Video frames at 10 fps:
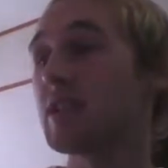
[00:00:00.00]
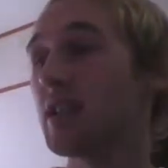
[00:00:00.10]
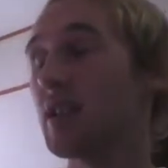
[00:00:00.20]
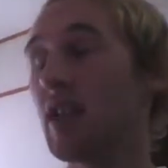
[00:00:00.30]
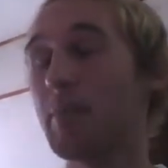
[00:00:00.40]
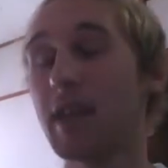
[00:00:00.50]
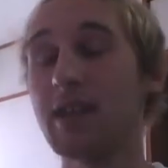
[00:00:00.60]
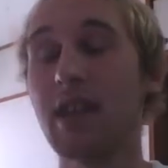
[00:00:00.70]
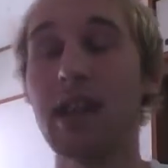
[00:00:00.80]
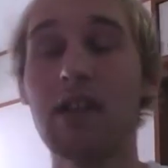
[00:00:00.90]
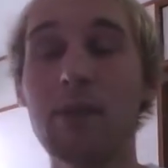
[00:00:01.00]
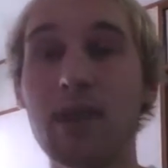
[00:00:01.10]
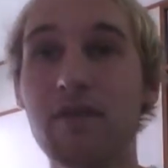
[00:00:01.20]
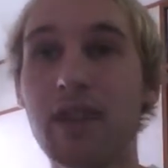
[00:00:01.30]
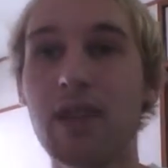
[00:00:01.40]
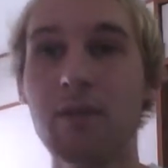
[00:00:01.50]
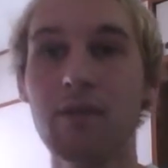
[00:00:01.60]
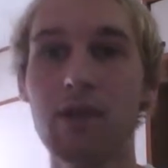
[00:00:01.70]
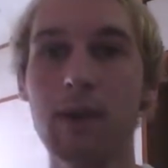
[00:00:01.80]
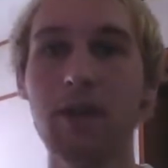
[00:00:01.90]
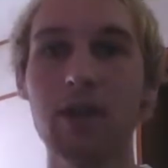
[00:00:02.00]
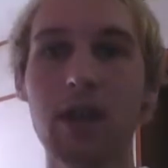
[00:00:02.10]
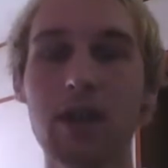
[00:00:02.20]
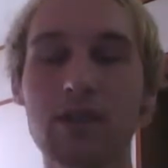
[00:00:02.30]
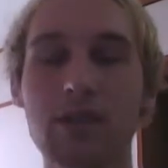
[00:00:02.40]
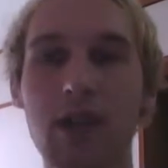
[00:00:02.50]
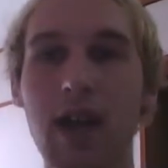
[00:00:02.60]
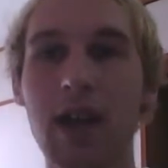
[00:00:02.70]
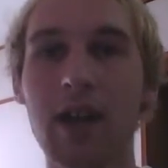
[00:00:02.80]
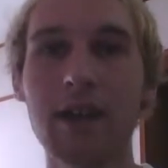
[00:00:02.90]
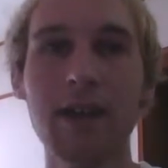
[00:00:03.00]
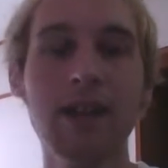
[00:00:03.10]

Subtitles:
still a big thing here. I made a video before about Tsutaya,